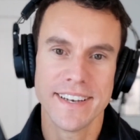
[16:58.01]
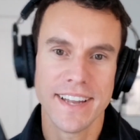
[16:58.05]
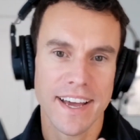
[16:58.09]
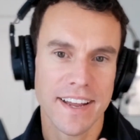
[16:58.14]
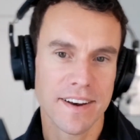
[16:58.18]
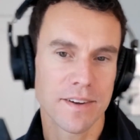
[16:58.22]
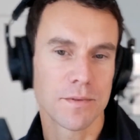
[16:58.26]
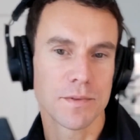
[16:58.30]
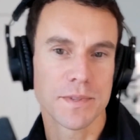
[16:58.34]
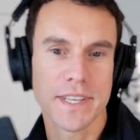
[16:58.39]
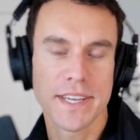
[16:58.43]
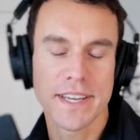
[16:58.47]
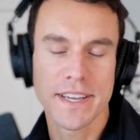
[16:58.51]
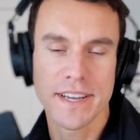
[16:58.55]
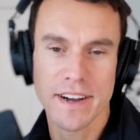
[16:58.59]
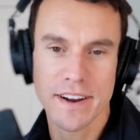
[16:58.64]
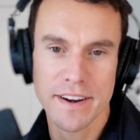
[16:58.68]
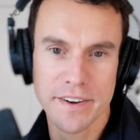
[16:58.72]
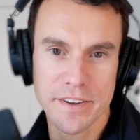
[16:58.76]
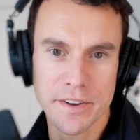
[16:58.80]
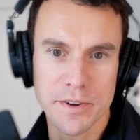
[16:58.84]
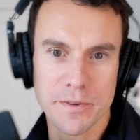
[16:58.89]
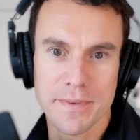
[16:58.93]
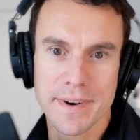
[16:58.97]
Not only
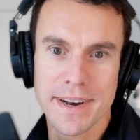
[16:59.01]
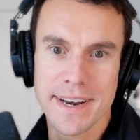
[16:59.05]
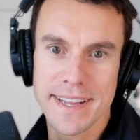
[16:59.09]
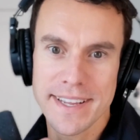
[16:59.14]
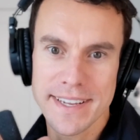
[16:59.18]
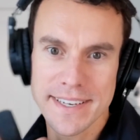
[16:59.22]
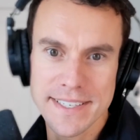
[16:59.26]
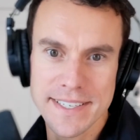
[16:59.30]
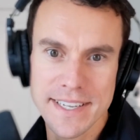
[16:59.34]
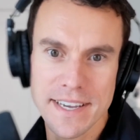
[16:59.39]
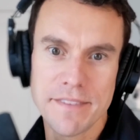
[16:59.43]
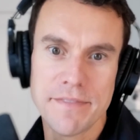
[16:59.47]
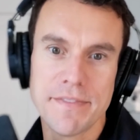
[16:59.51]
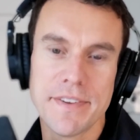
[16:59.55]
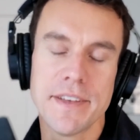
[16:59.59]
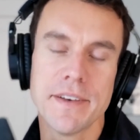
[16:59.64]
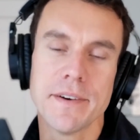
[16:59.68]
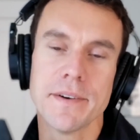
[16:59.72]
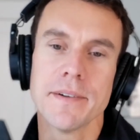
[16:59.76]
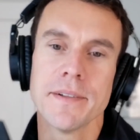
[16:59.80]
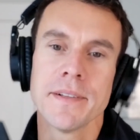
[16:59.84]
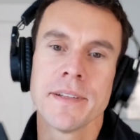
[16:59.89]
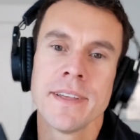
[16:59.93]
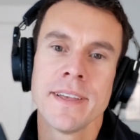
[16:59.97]
are you running
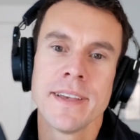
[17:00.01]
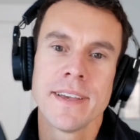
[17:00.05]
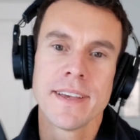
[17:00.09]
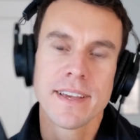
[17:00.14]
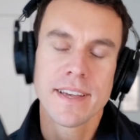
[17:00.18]
DoveHill,